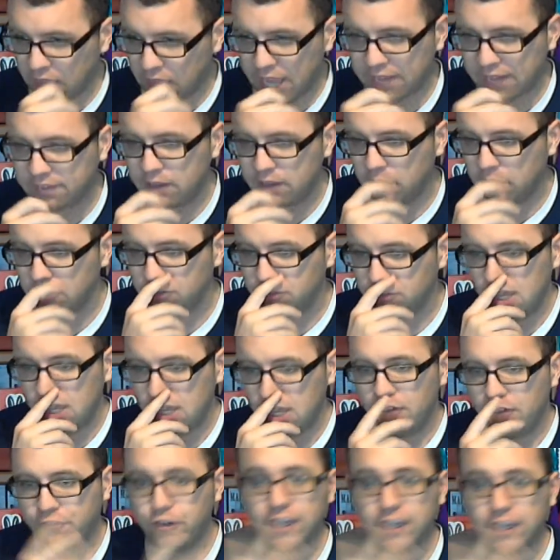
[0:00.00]
like there's
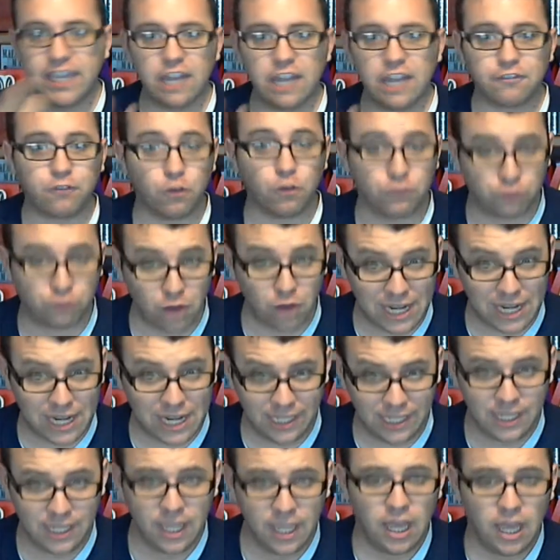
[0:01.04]
Forgetful
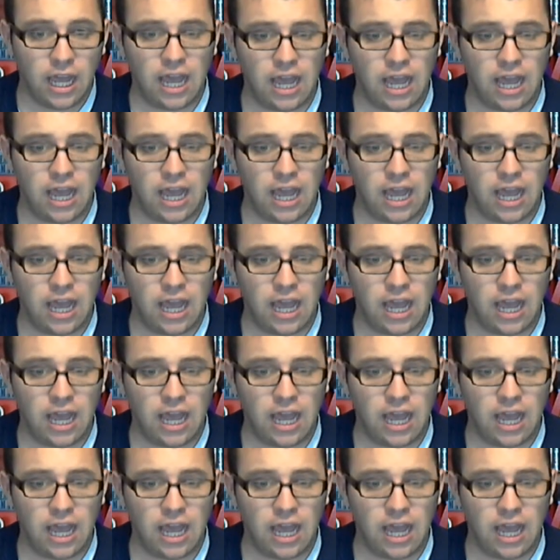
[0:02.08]
Freddy.